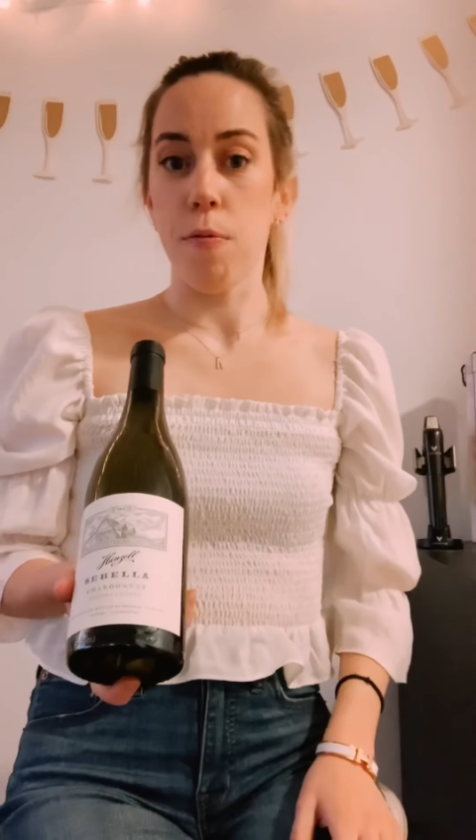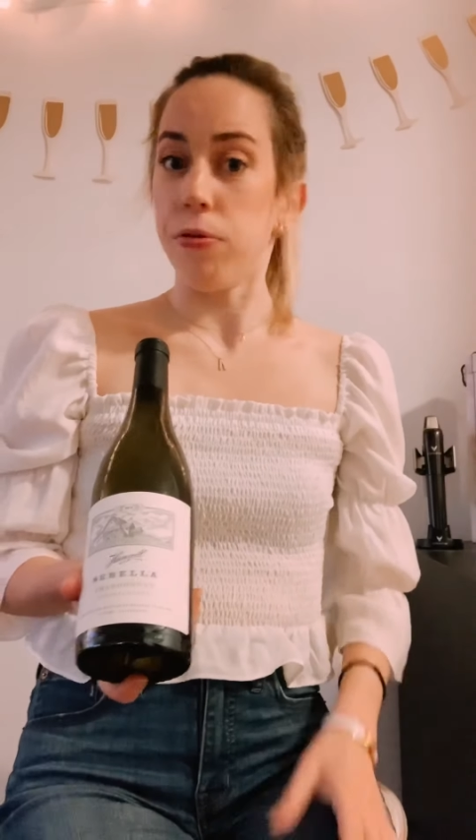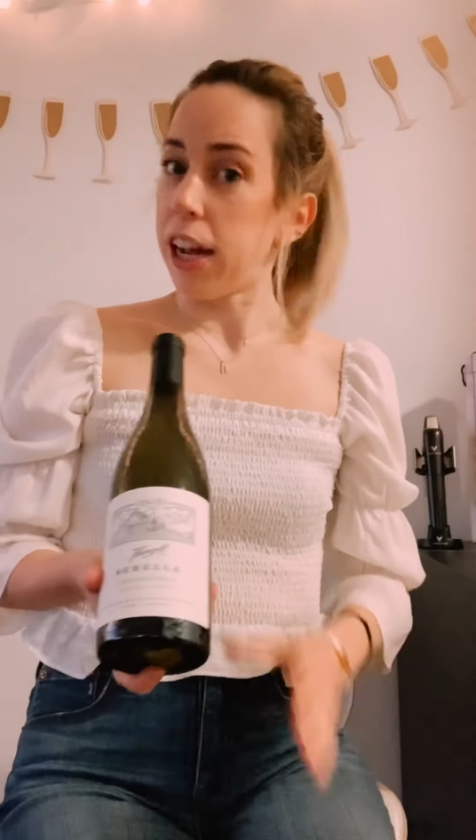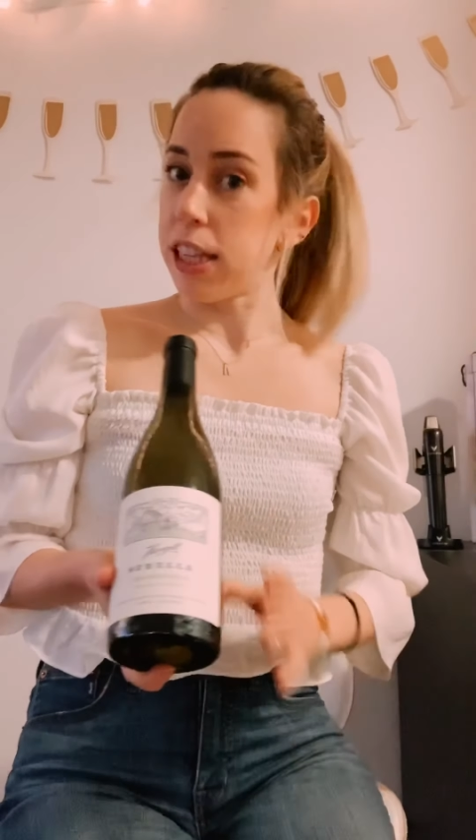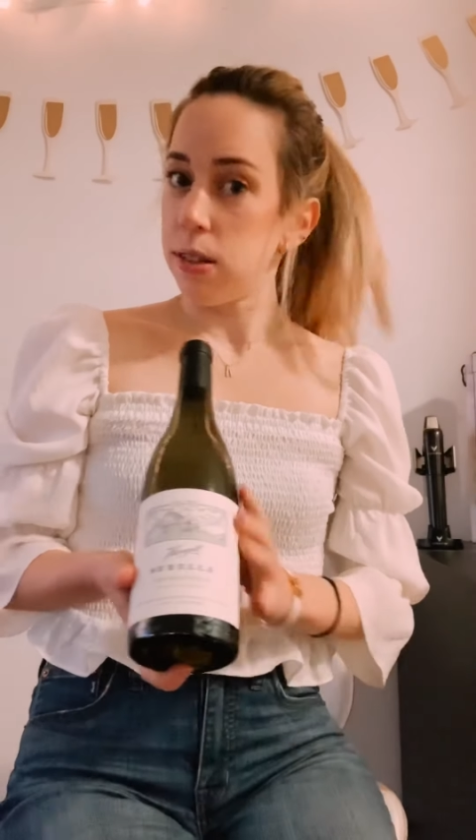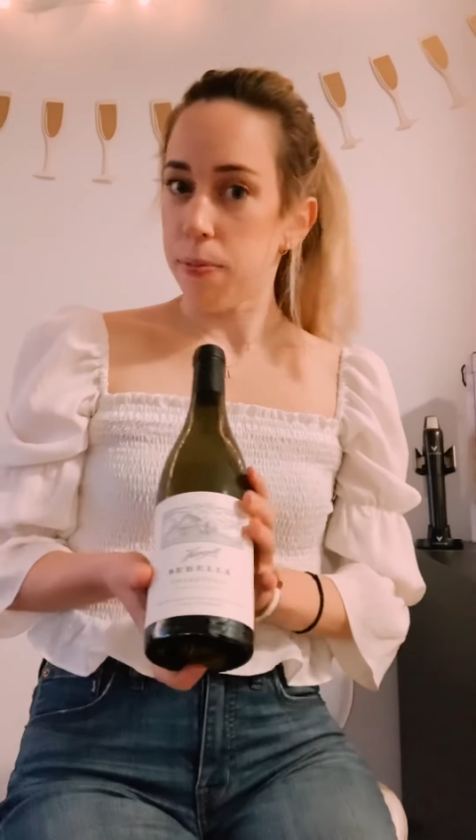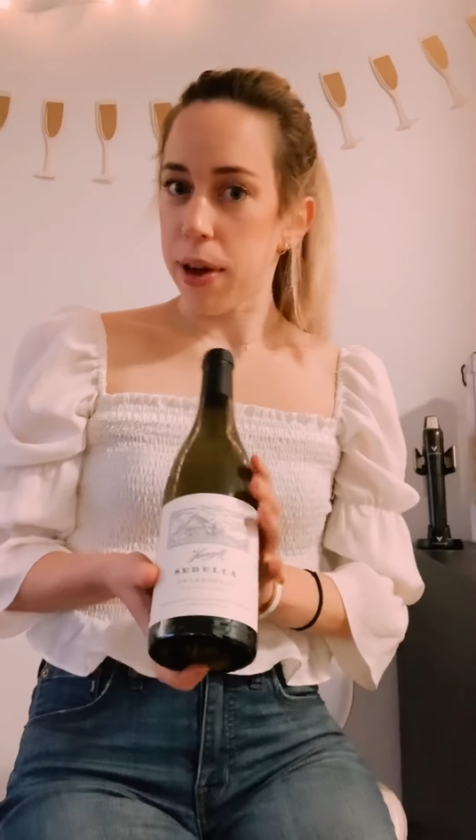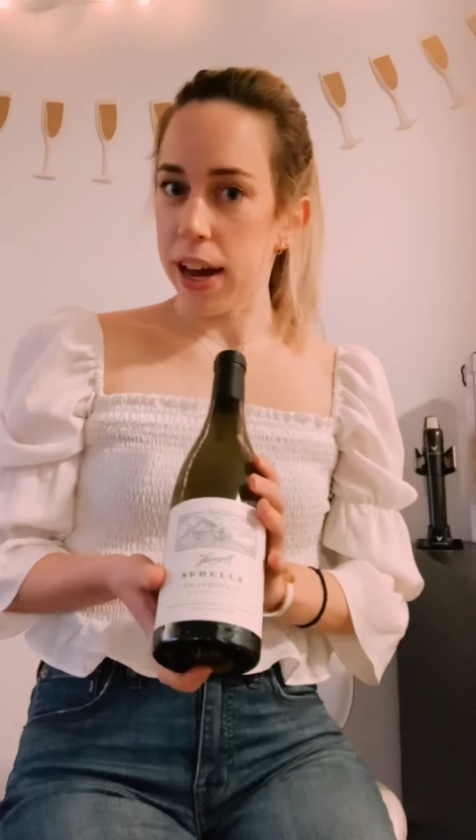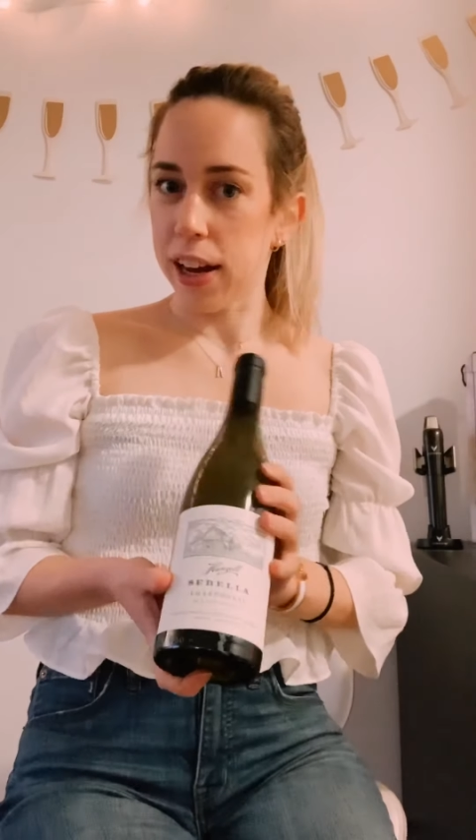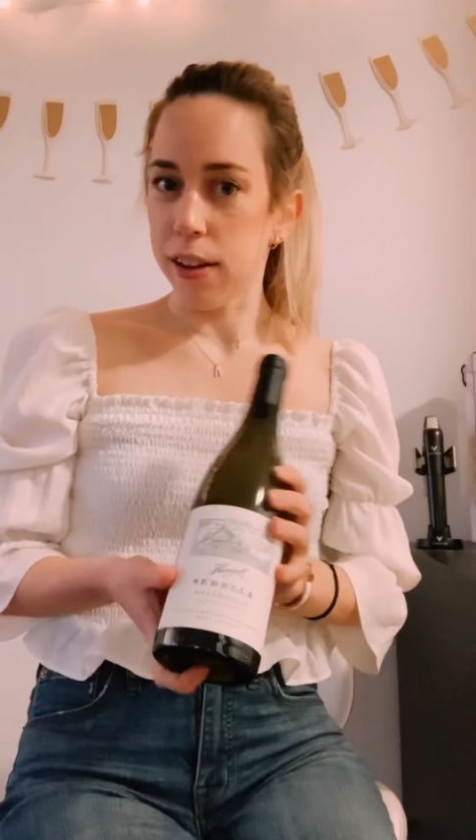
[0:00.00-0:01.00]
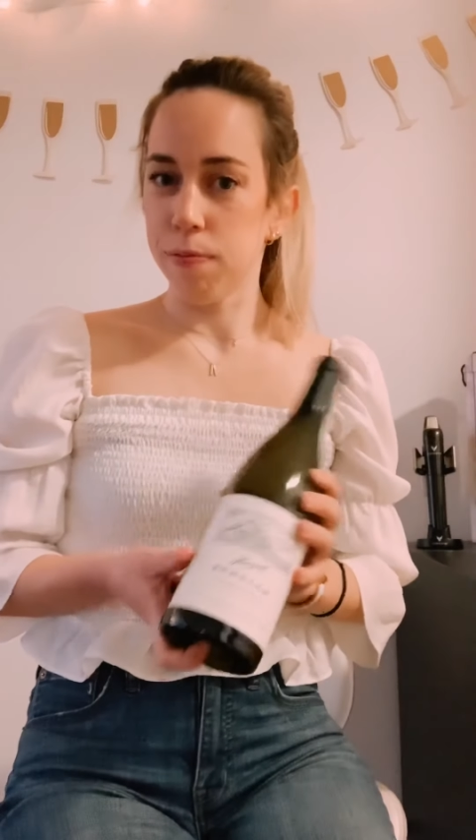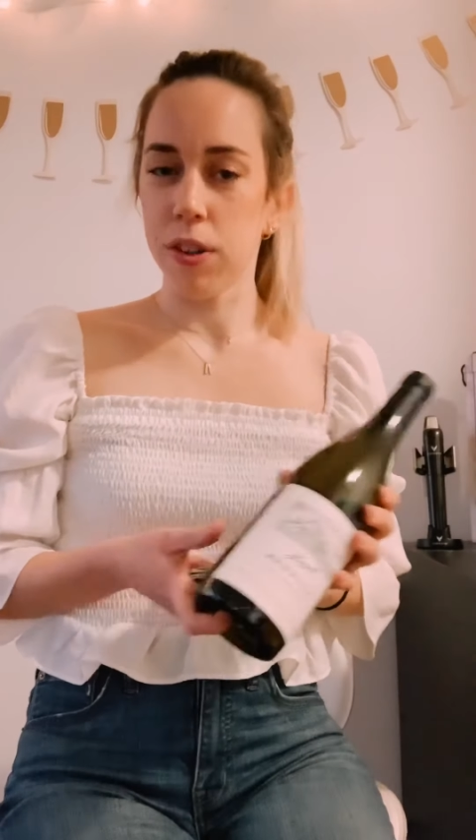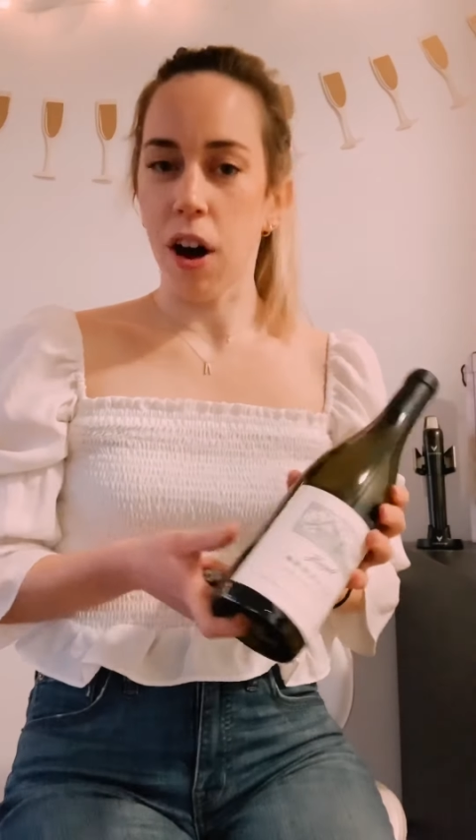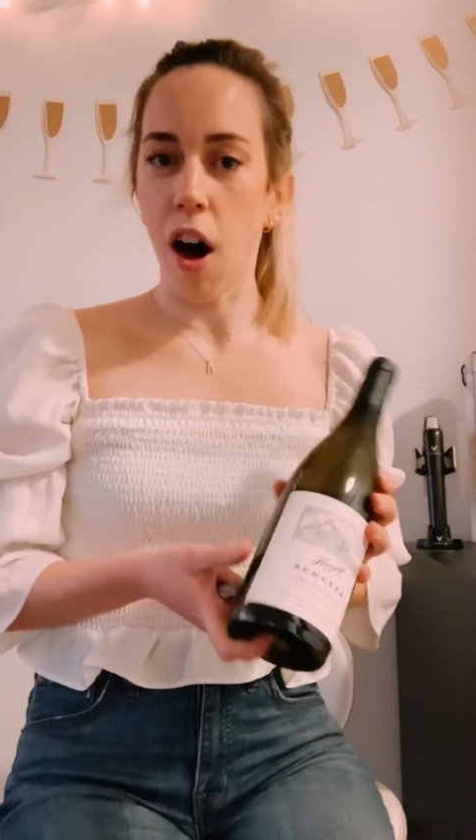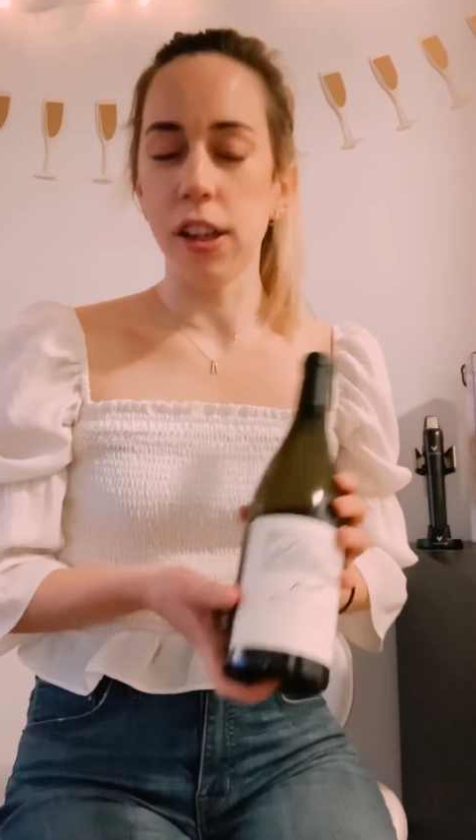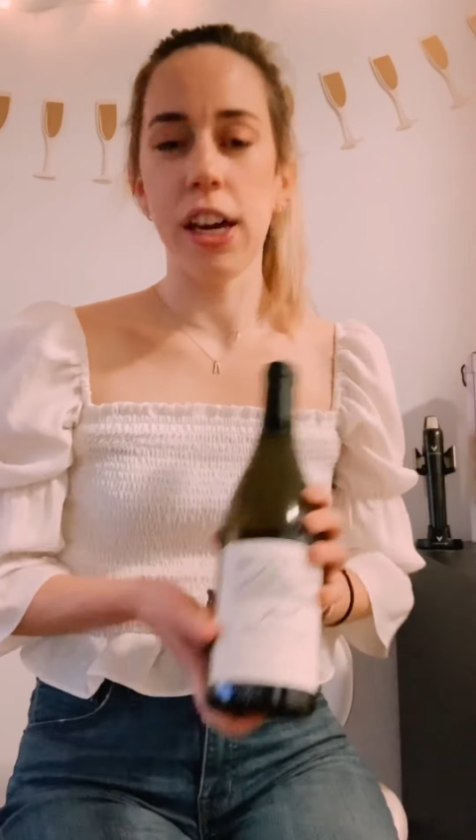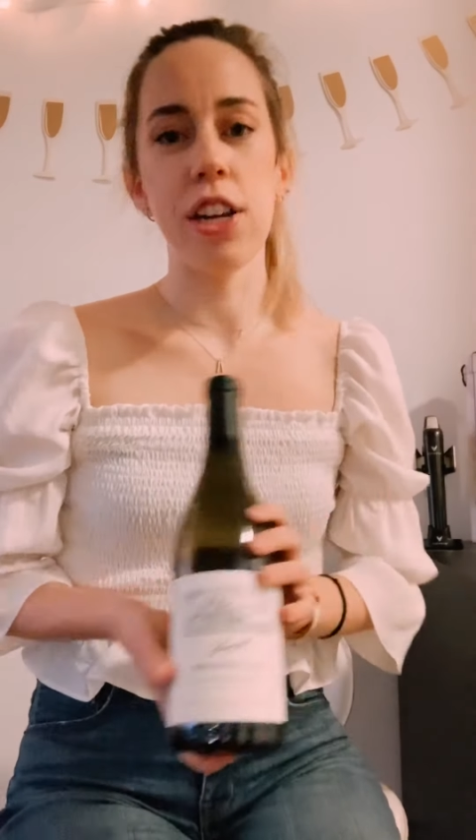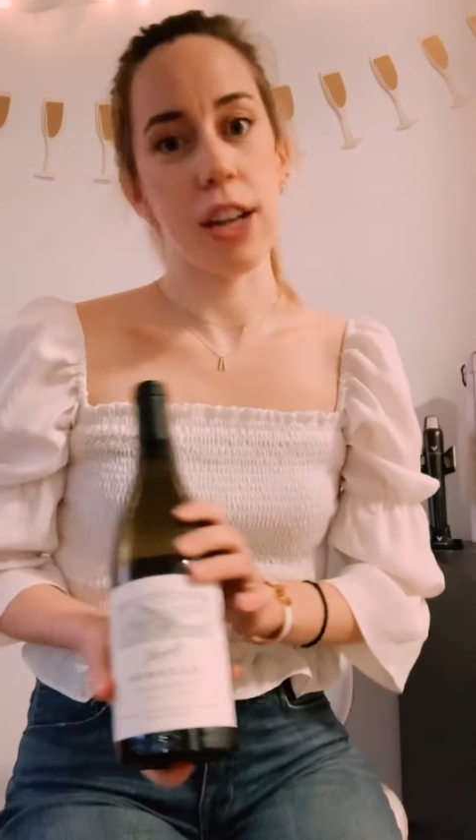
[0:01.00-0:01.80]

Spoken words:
friends from my college